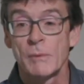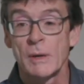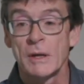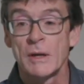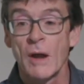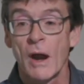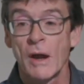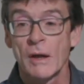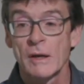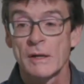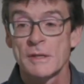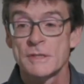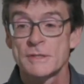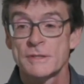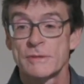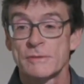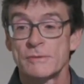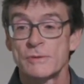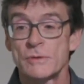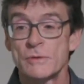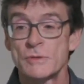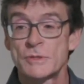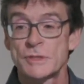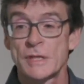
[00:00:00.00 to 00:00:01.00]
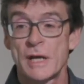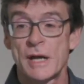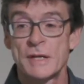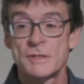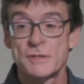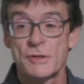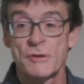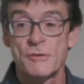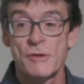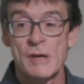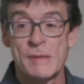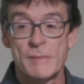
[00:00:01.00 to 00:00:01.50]
regardless of who
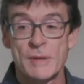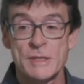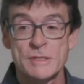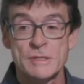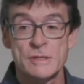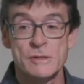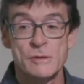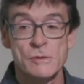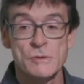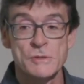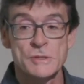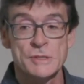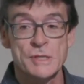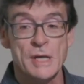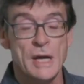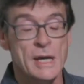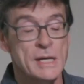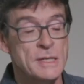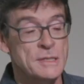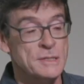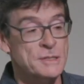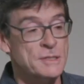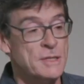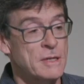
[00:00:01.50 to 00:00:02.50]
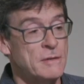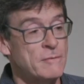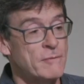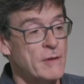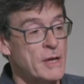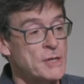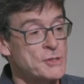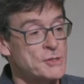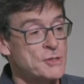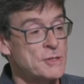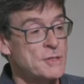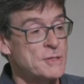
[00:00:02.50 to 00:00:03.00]
signs agreements and who signs
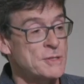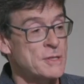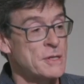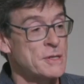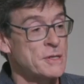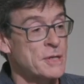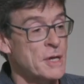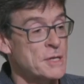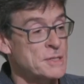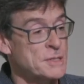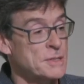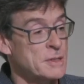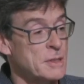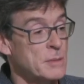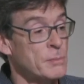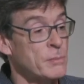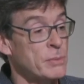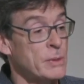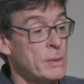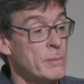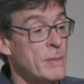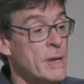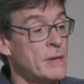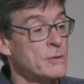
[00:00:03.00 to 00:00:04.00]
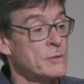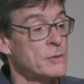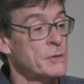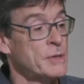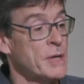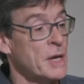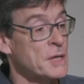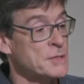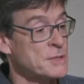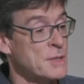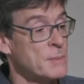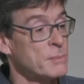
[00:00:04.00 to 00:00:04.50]
conventions and doesn't implement or
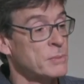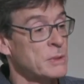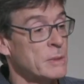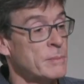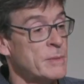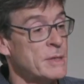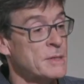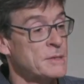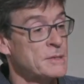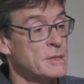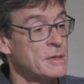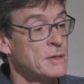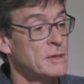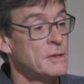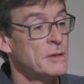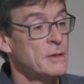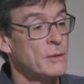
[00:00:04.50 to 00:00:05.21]
does implement,